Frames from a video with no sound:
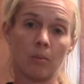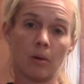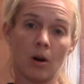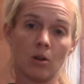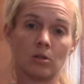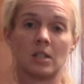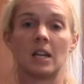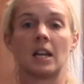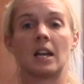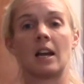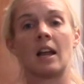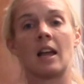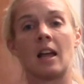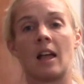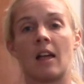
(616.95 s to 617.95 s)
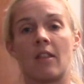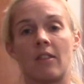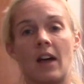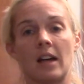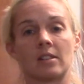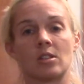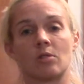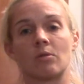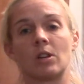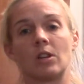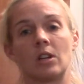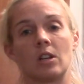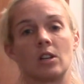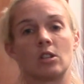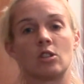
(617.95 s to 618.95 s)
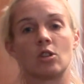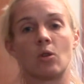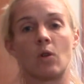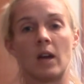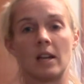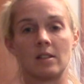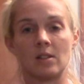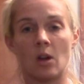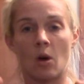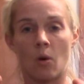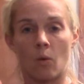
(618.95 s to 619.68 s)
protein, that's a really good choice.